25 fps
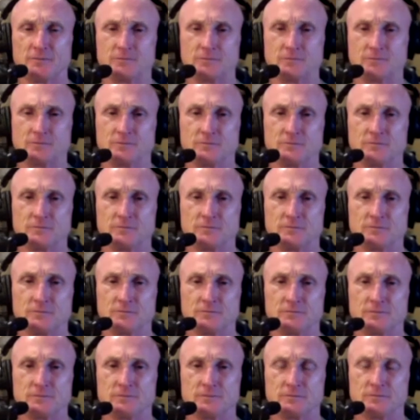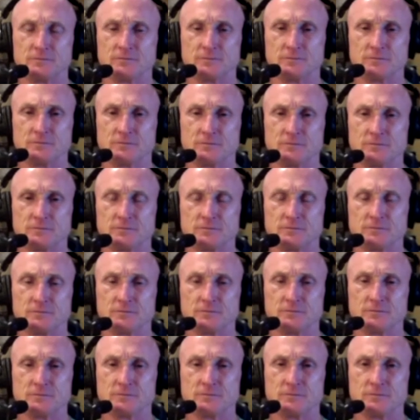
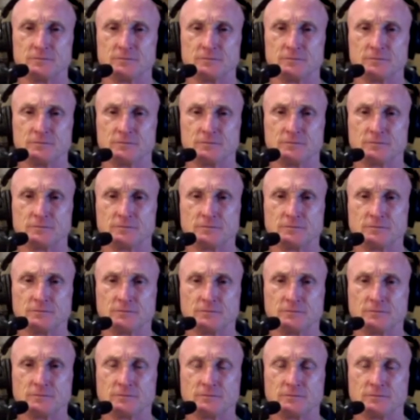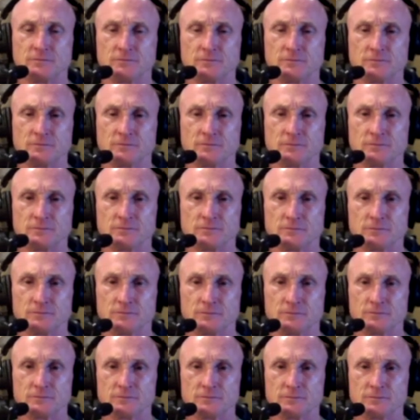
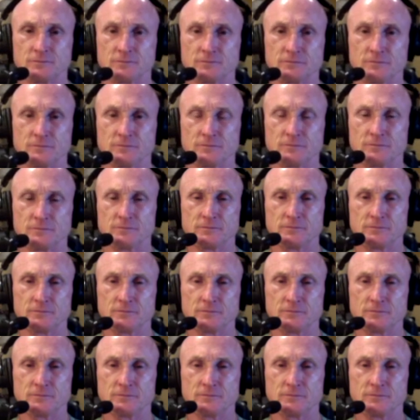Nobody speaks.